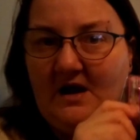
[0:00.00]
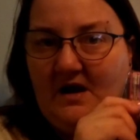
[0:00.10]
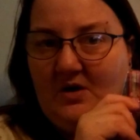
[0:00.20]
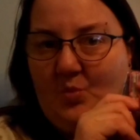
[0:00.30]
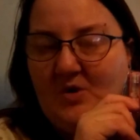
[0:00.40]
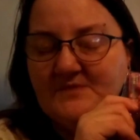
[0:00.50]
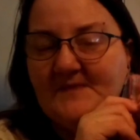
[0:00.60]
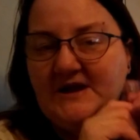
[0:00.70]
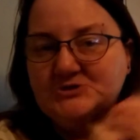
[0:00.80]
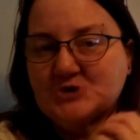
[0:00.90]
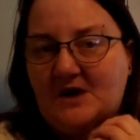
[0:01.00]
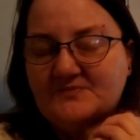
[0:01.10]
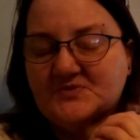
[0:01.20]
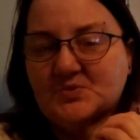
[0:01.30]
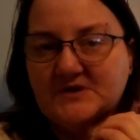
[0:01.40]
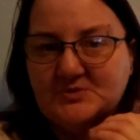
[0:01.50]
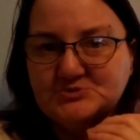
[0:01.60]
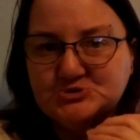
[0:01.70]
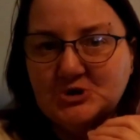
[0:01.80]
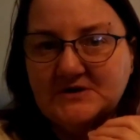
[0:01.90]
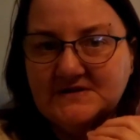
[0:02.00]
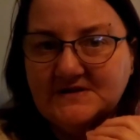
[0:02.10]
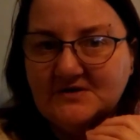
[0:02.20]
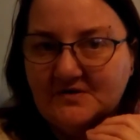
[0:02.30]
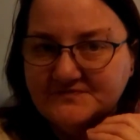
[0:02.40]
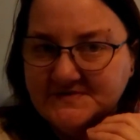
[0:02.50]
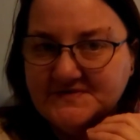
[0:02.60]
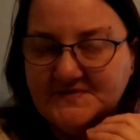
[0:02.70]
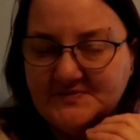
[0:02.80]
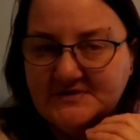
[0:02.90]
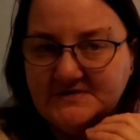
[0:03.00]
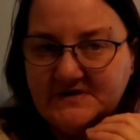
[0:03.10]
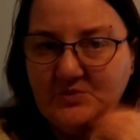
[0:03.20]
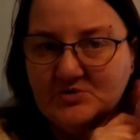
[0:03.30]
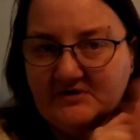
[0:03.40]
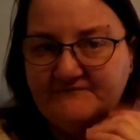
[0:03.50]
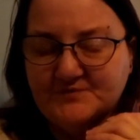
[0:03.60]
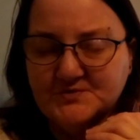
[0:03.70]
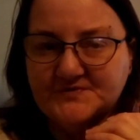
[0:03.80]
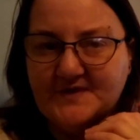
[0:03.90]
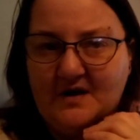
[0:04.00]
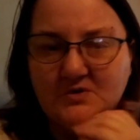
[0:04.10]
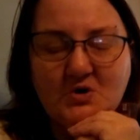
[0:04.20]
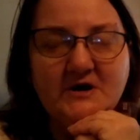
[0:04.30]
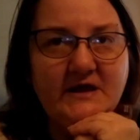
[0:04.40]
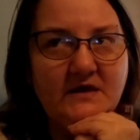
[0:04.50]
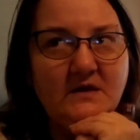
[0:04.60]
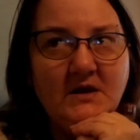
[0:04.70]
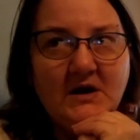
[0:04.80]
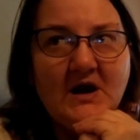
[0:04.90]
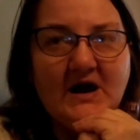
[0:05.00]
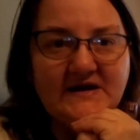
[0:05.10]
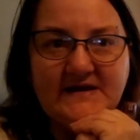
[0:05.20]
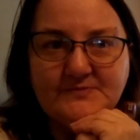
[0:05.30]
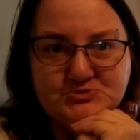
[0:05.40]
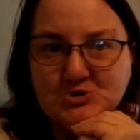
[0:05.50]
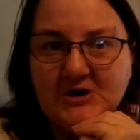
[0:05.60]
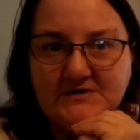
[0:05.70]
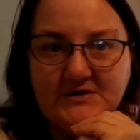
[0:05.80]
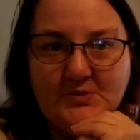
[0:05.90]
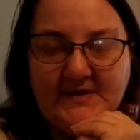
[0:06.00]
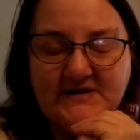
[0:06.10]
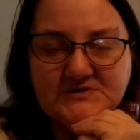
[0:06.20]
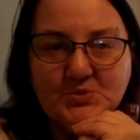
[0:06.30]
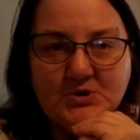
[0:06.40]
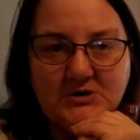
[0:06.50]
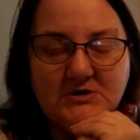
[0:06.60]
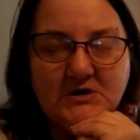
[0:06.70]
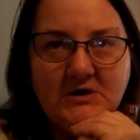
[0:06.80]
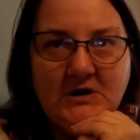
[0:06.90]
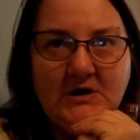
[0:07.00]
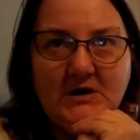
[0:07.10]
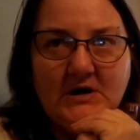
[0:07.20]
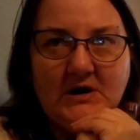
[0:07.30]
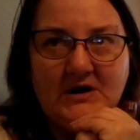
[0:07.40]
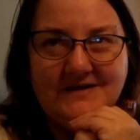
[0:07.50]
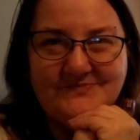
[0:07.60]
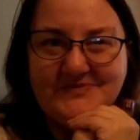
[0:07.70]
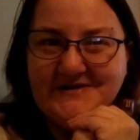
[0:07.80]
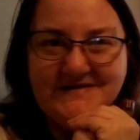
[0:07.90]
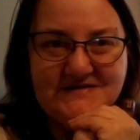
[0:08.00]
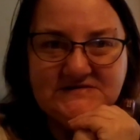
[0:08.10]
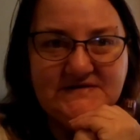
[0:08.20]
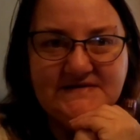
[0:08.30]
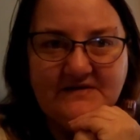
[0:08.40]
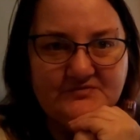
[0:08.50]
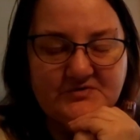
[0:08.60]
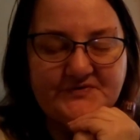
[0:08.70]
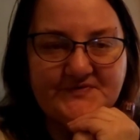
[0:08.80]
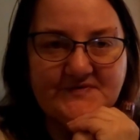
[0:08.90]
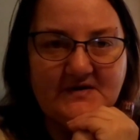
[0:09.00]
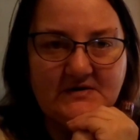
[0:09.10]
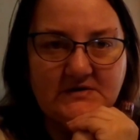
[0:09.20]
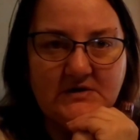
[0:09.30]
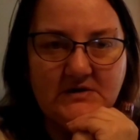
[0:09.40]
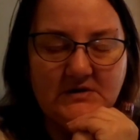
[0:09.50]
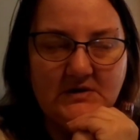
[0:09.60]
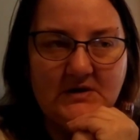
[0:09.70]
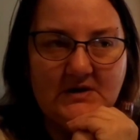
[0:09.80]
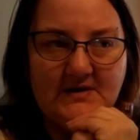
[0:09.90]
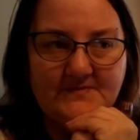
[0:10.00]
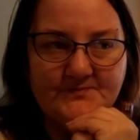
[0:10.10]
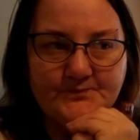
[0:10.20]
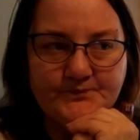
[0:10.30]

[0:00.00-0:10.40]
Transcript: one of my jobs when I was trying to get off disability when I first got on it, I kept trying to go back to work, but it never stuck. Both